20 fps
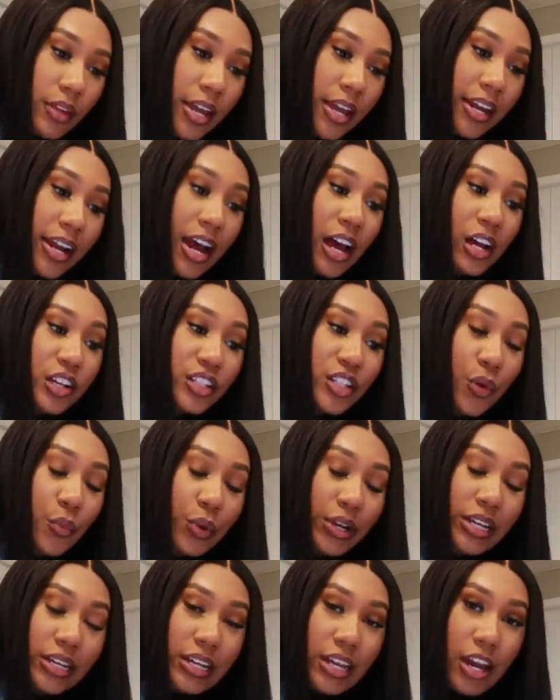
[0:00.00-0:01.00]
and I also
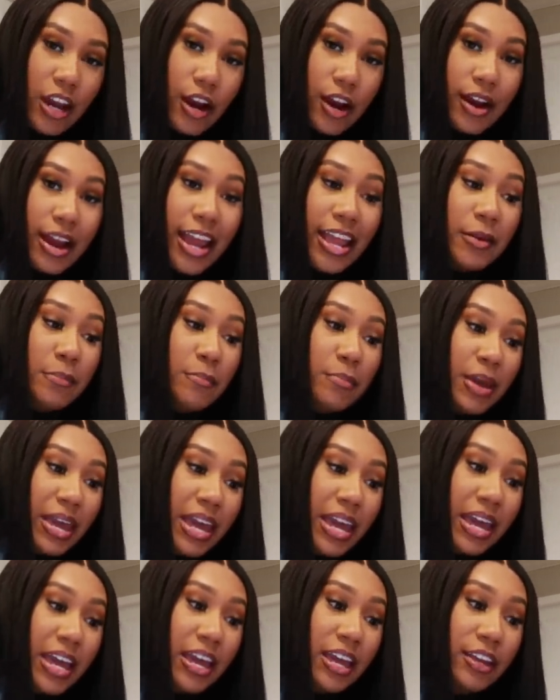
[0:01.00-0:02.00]
wanna get her a
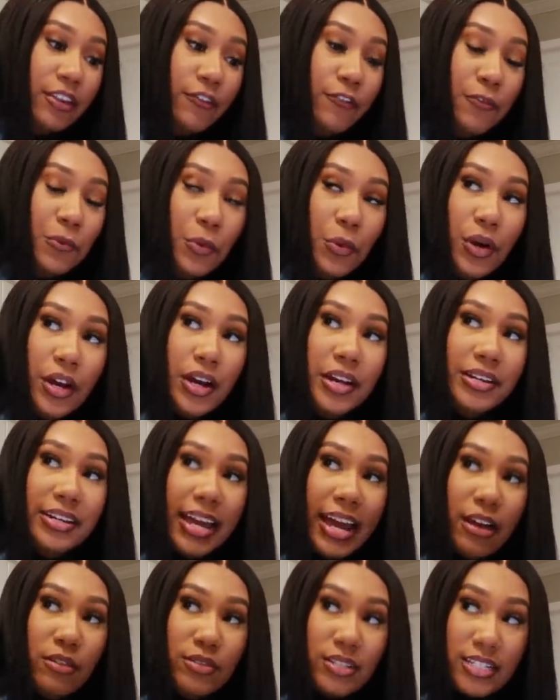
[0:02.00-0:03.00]
bed for
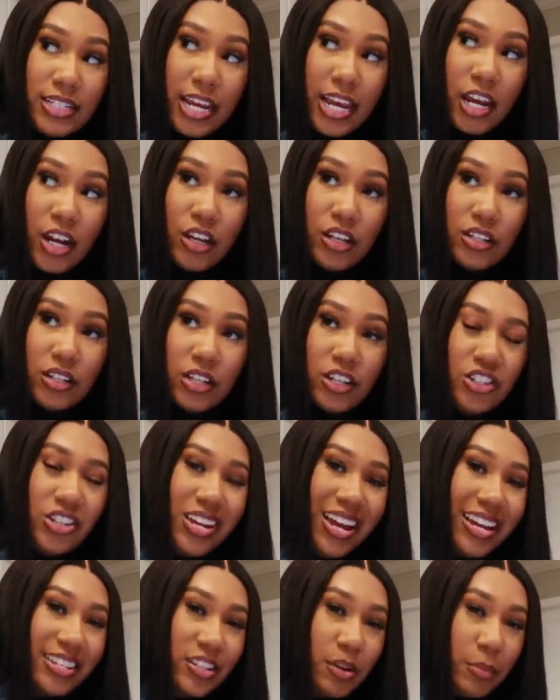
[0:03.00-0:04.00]
downstairs, cause she
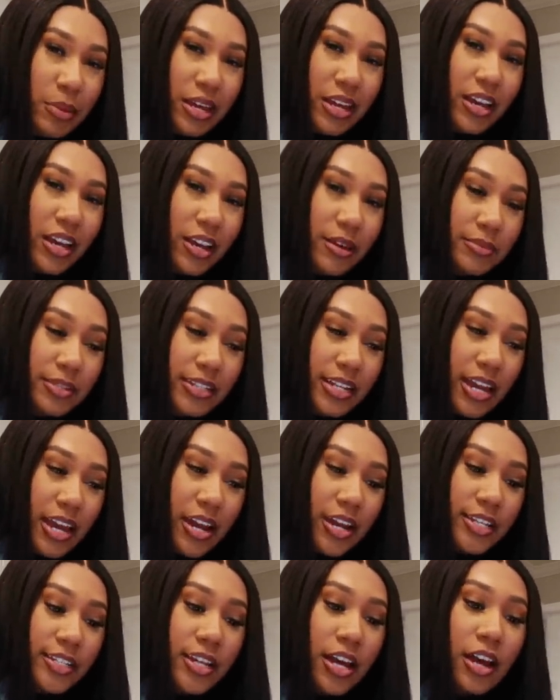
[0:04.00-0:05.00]
has her bed
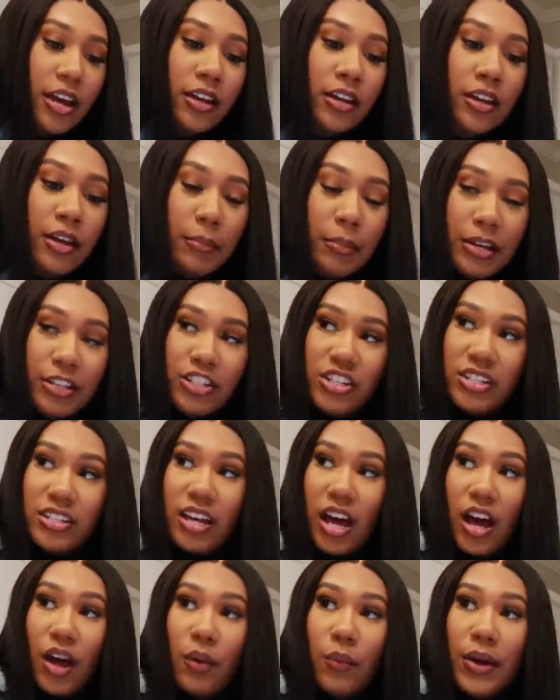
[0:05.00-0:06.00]
upstairs, but she's
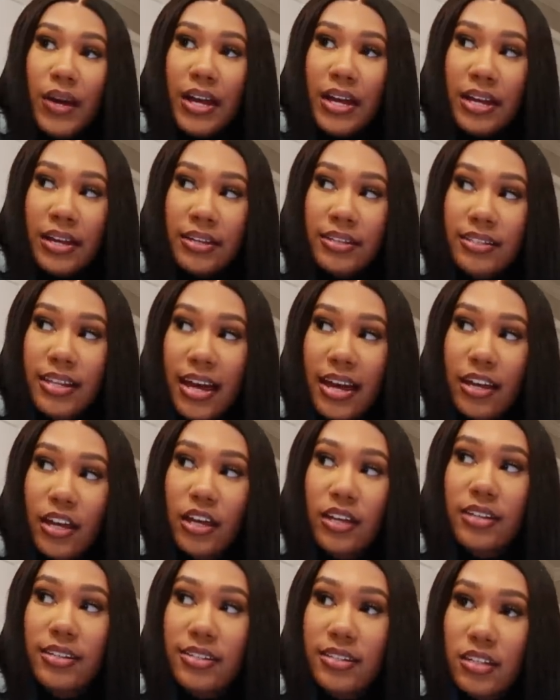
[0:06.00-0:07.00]
always like
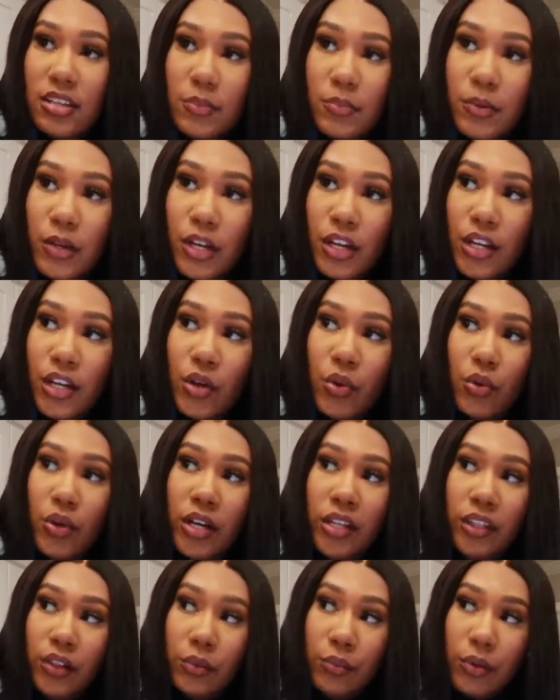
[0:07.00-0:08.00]
sleeping
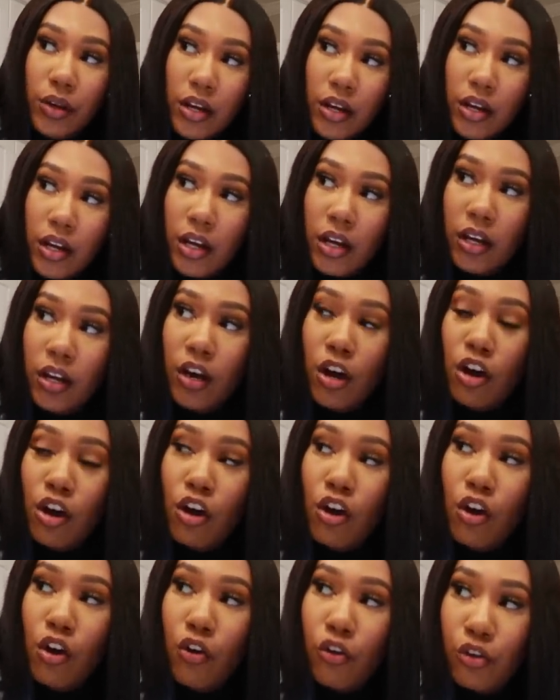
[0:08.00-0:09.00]
on the rug,
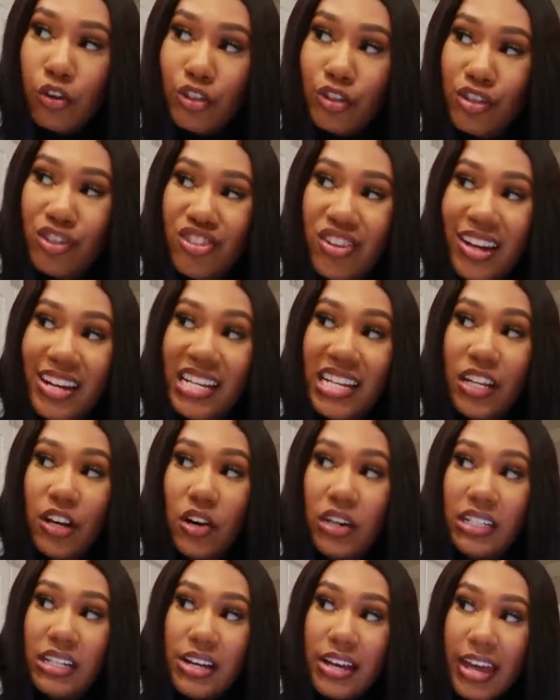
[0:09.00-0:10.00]
or she'll try to get
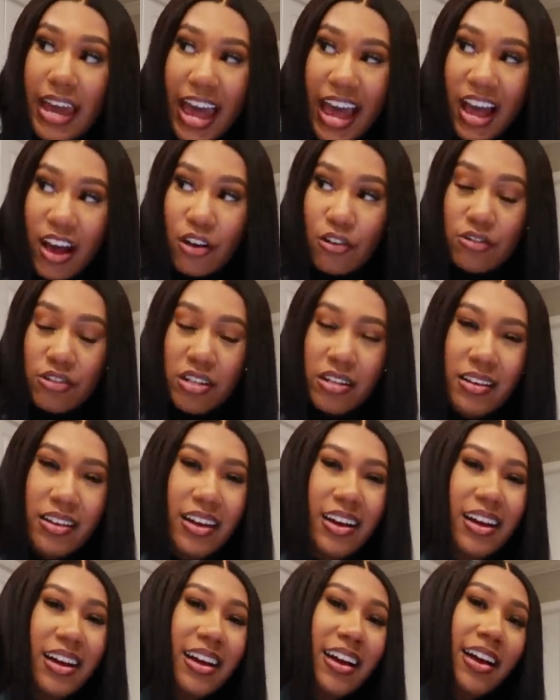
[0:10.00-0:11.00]
on the couch.
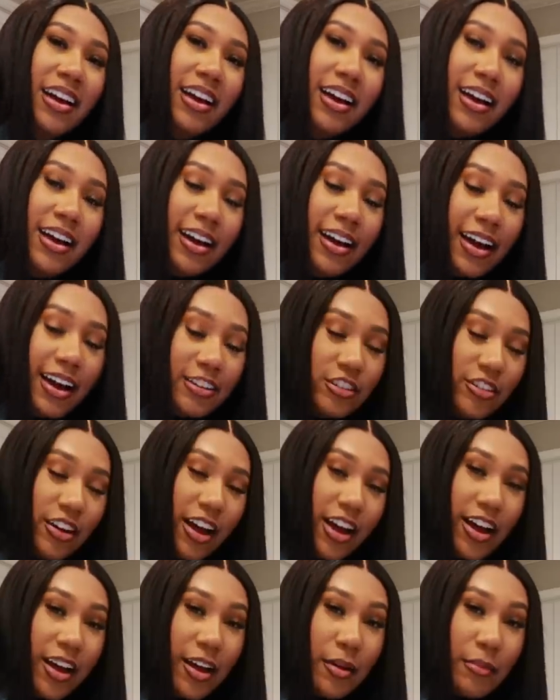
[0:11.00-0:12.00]
I
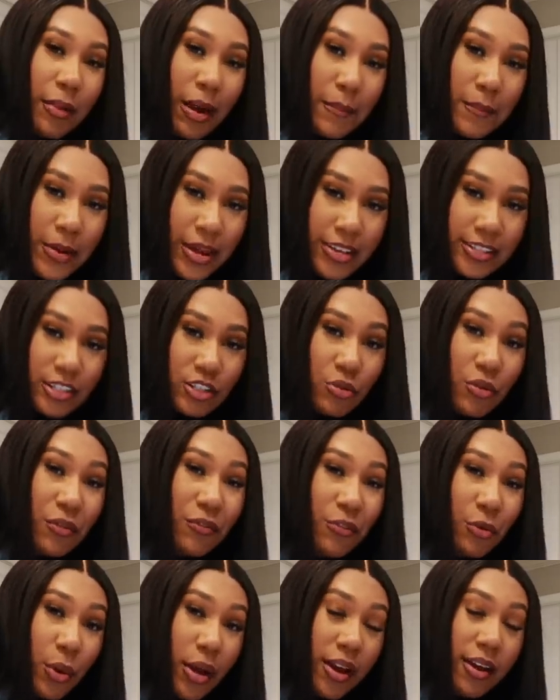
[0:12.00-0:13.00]
try my best to
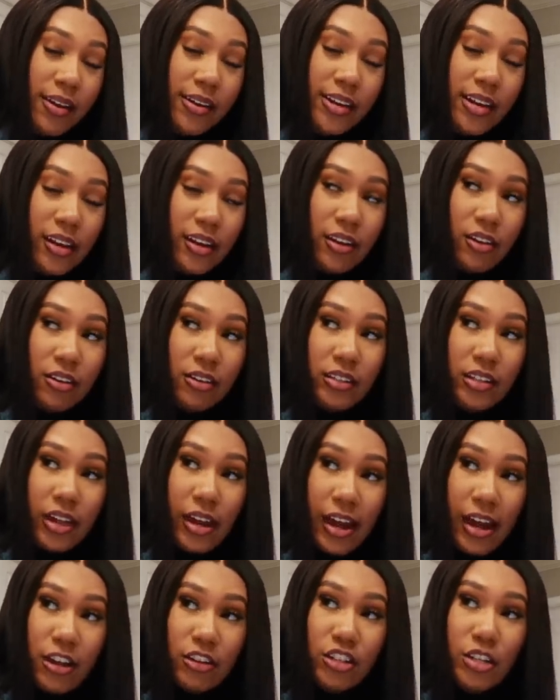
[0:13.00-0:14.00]
avoid her getting on the
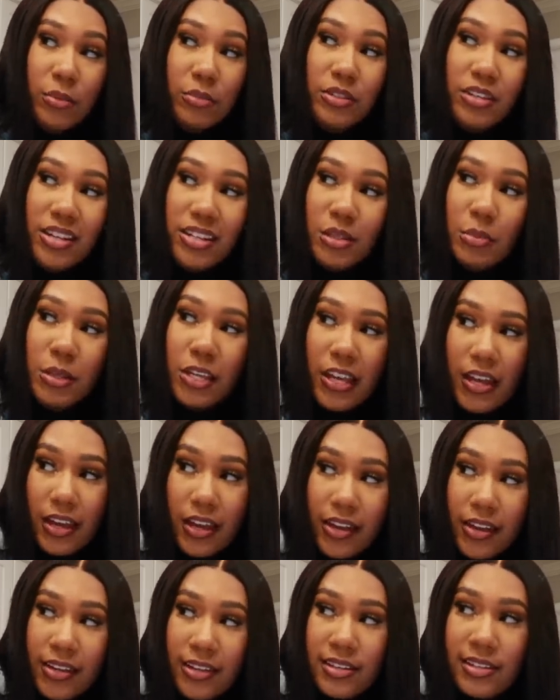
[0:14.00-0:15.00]
couch just
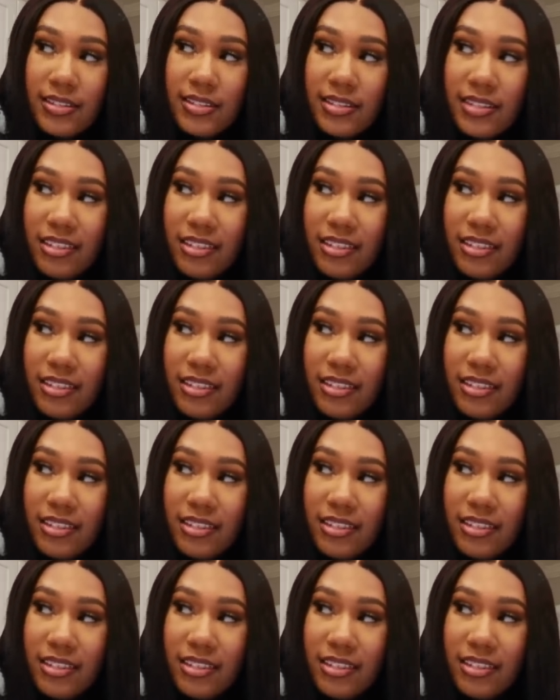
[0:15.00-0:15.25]
because